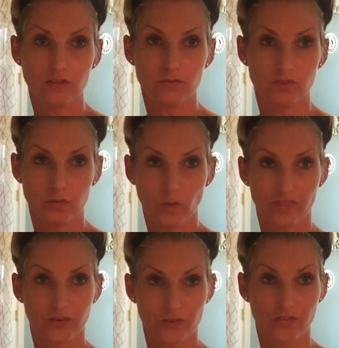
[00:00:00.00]
union
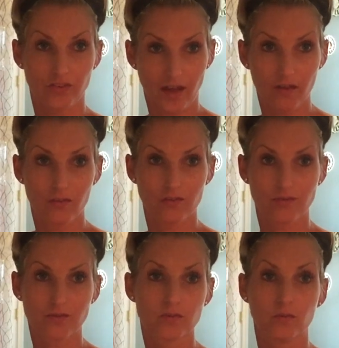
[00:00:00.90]
with
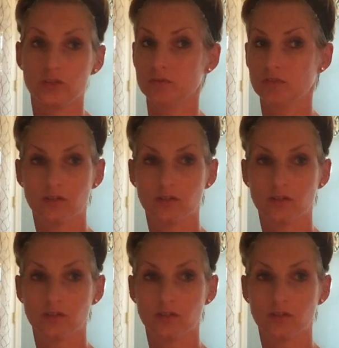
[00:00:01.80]
yourself, which,